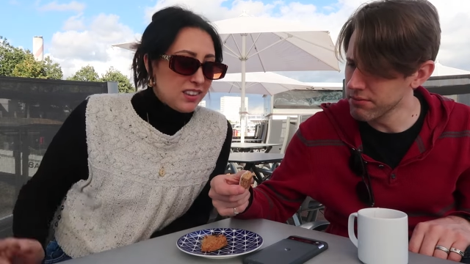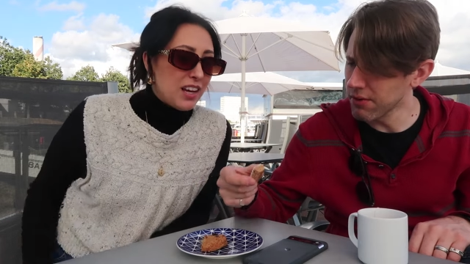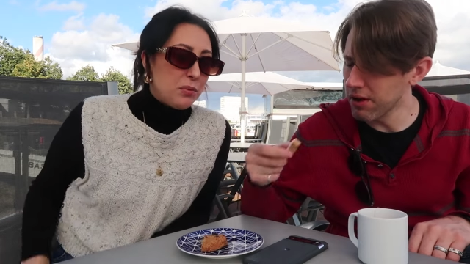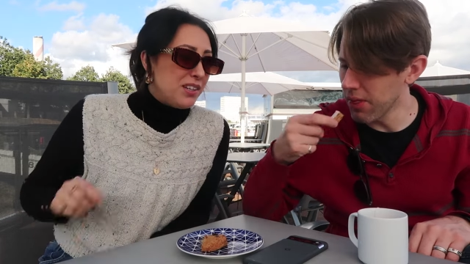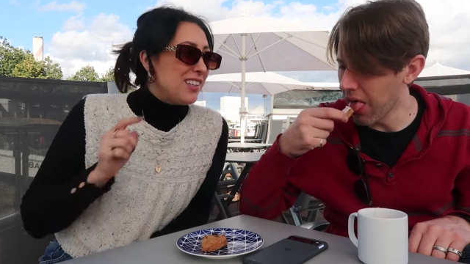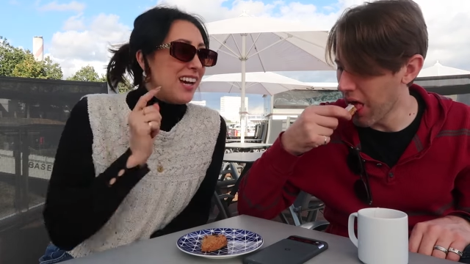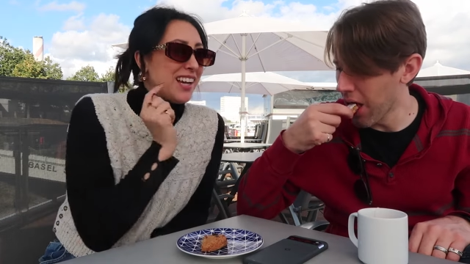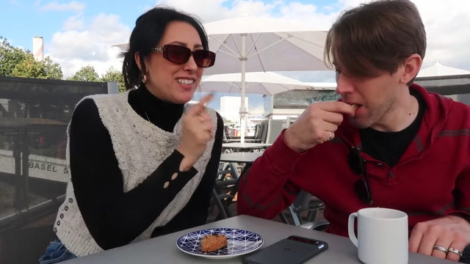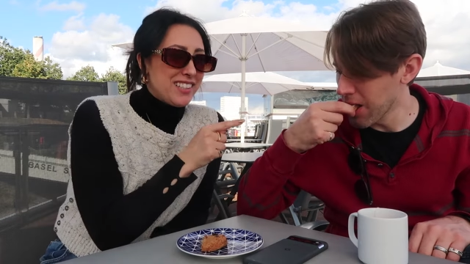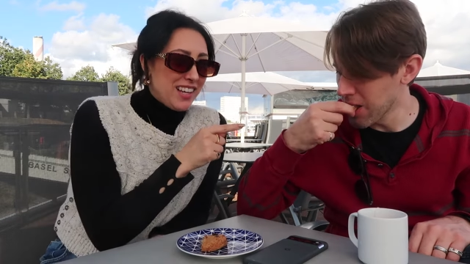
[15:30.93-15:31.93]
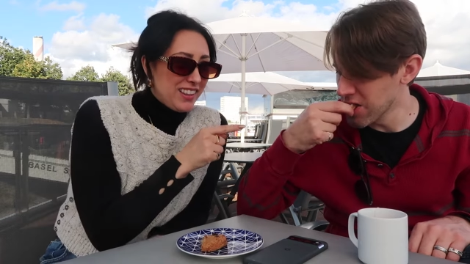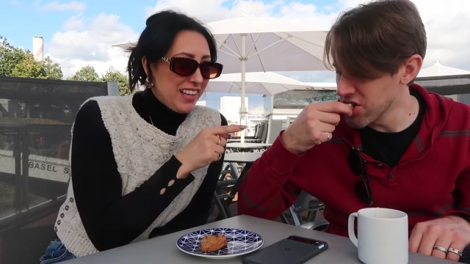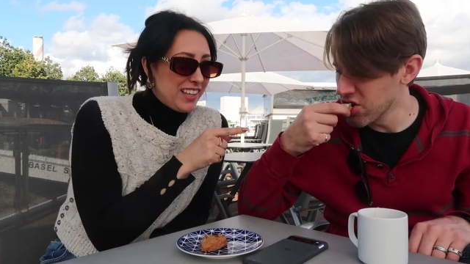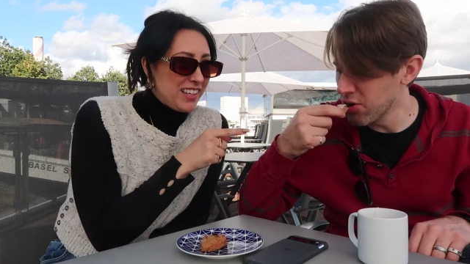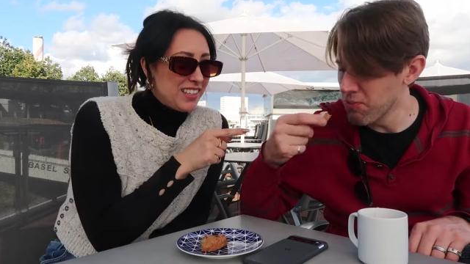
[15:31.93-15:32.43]
Speaker 1: That one I did not
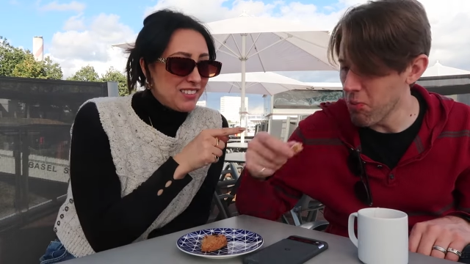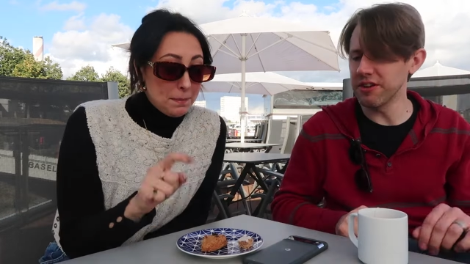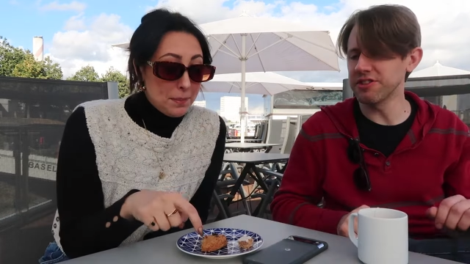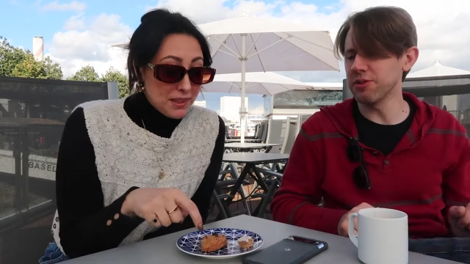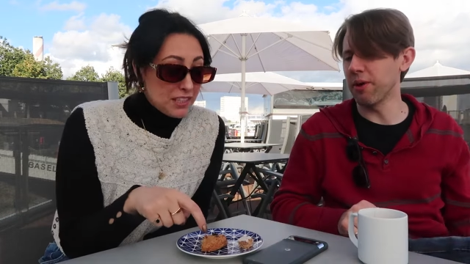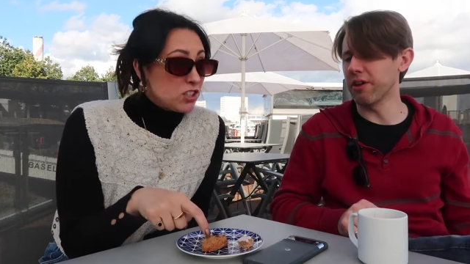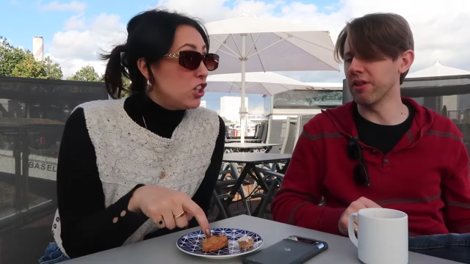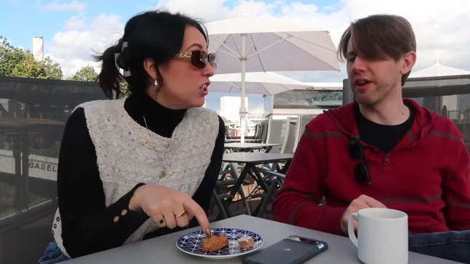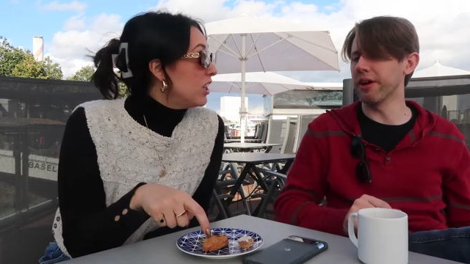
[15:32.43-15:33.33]
like. but this cookie